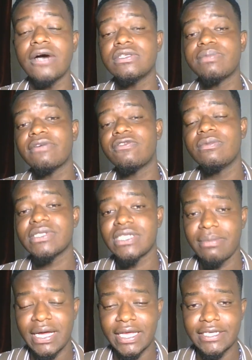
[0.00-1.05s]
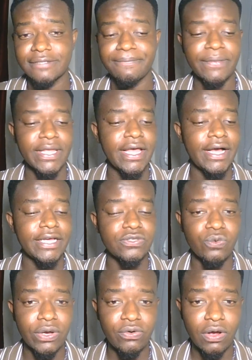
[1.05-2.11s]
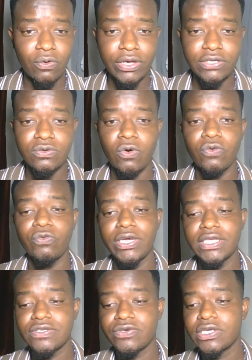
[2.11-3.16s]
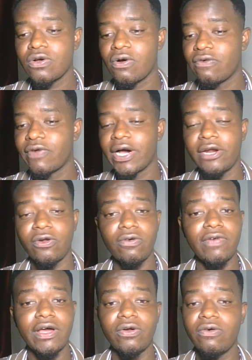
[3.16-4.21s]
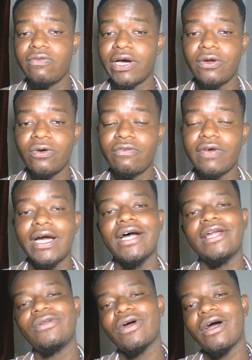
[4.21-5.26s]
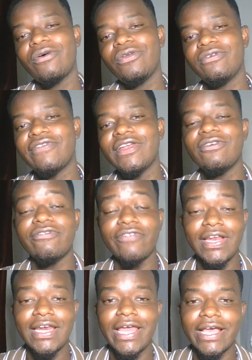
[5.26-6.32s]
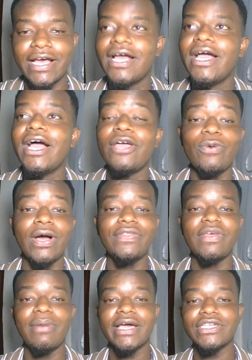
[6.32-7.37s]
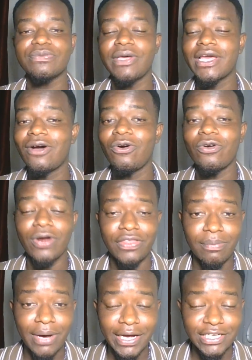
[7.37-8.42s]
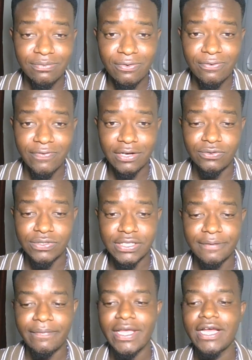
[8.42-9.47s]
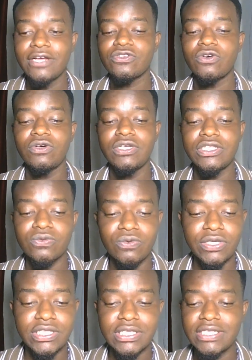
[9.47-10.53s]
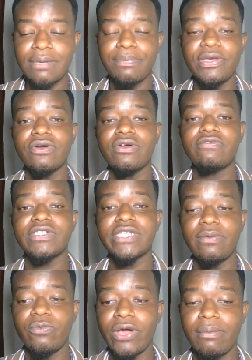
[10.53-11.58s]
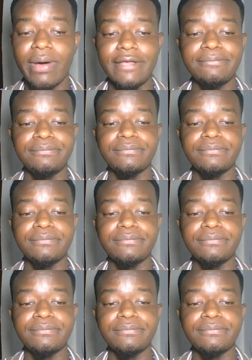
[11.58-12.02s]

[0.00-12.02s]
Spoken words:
outperforms the market. It's when you are going on winning streak over and over and over and over. And how do you feel? You feel like you are the market maker or you are the market mover. You see, so it's a period of time whereby